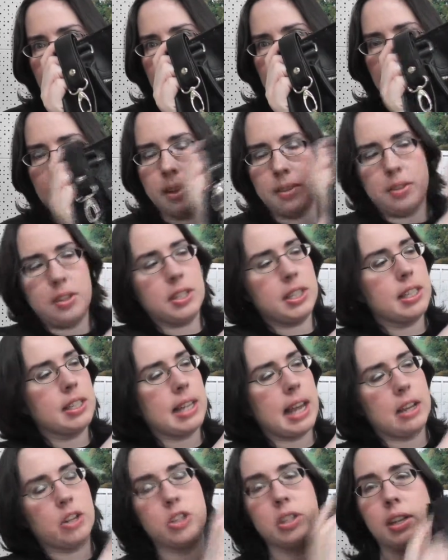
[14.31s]
Uh, this is
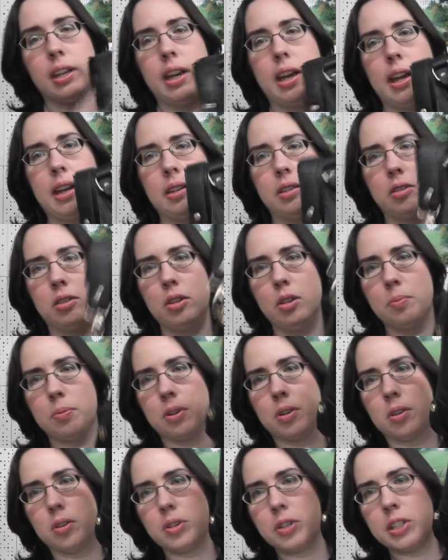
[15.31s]
actually a new
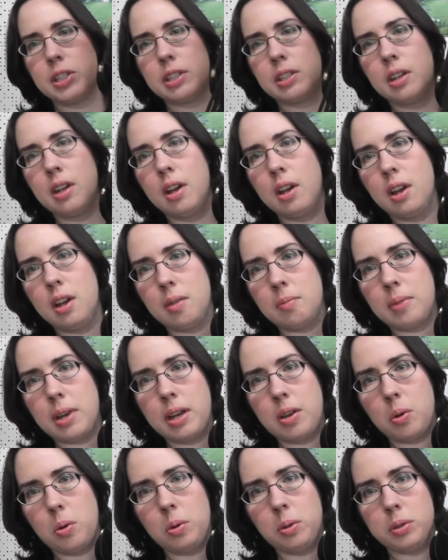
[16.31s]
purse.
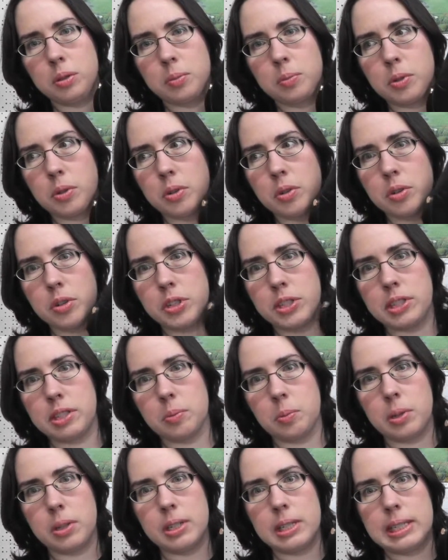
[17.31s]
My older
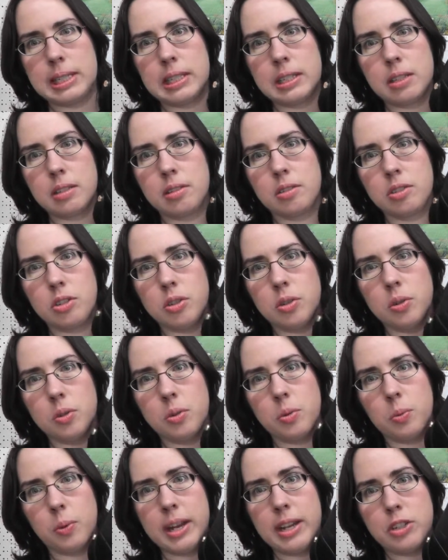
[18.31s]
purse was
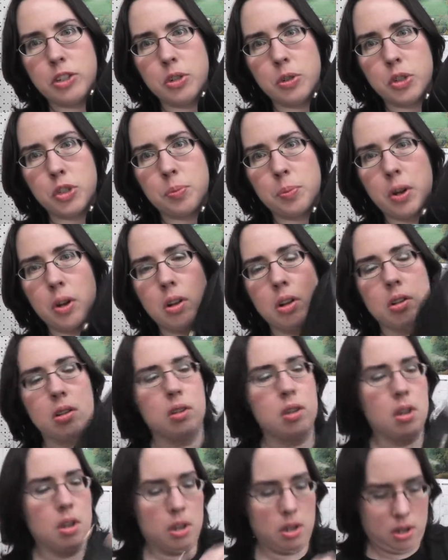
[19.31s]
too way too small.
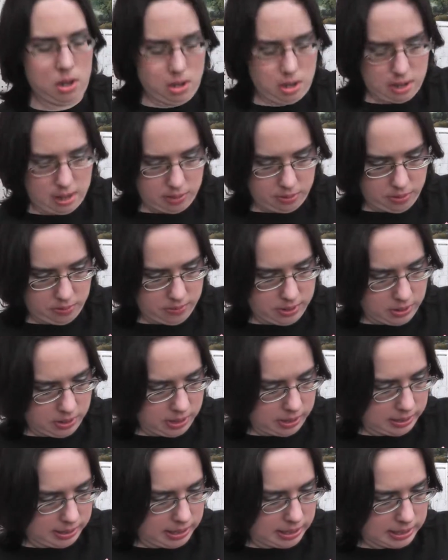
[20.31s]
At the very
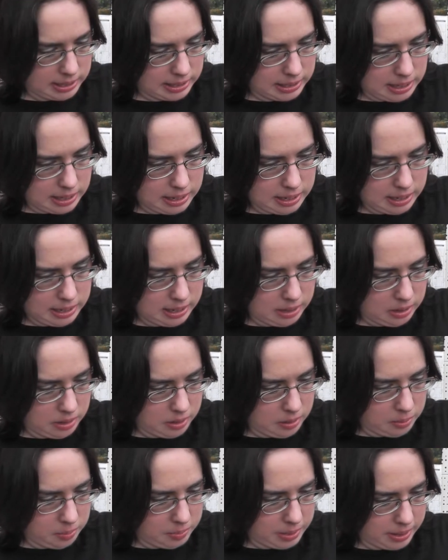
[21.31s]
least, I,
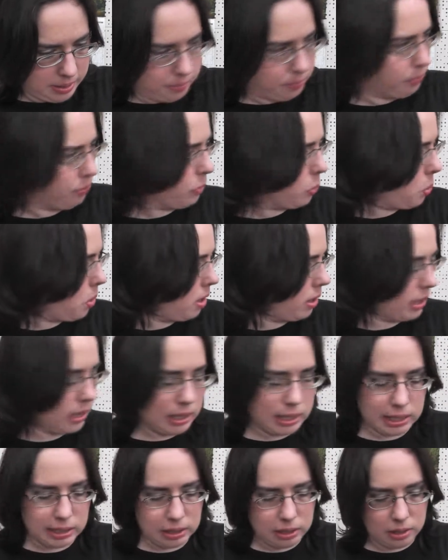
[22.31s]
oh, my wallet
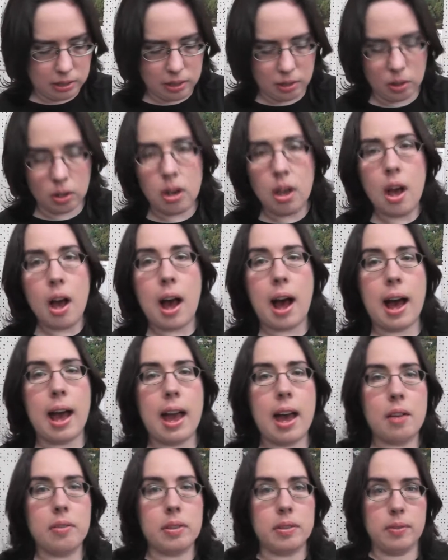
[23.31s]
isn't in here. I
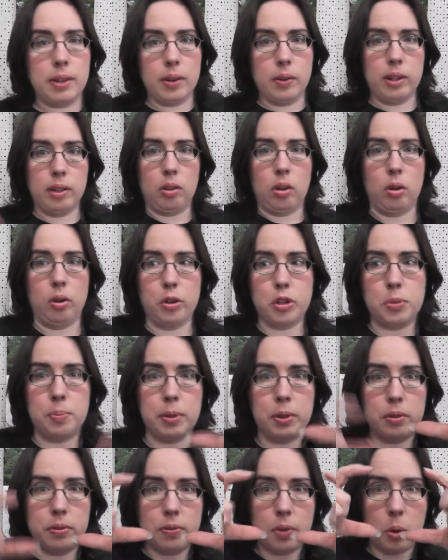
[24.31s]
have a very large
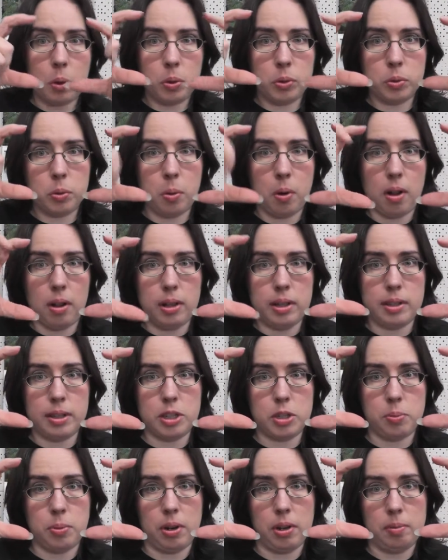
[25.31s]
billfold wallet
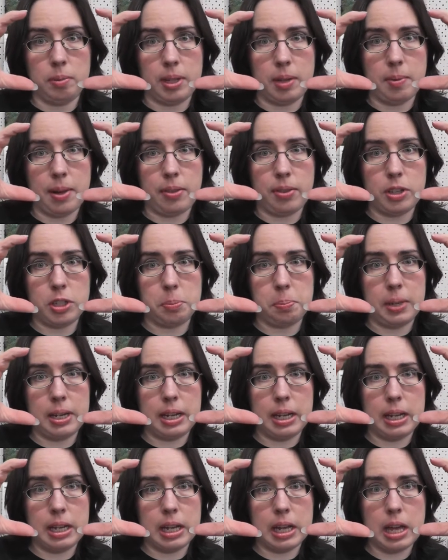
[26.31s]
that's probably about this
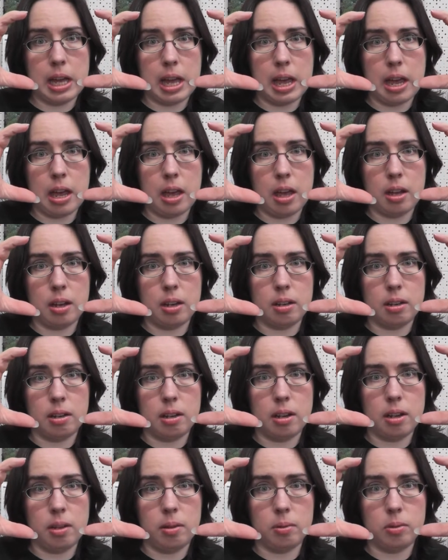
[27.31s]
big, and
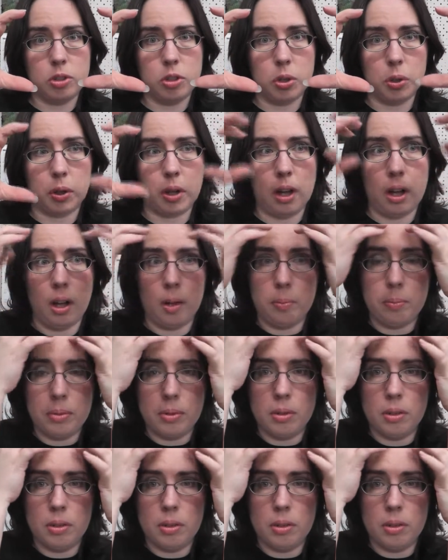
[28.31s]
it took up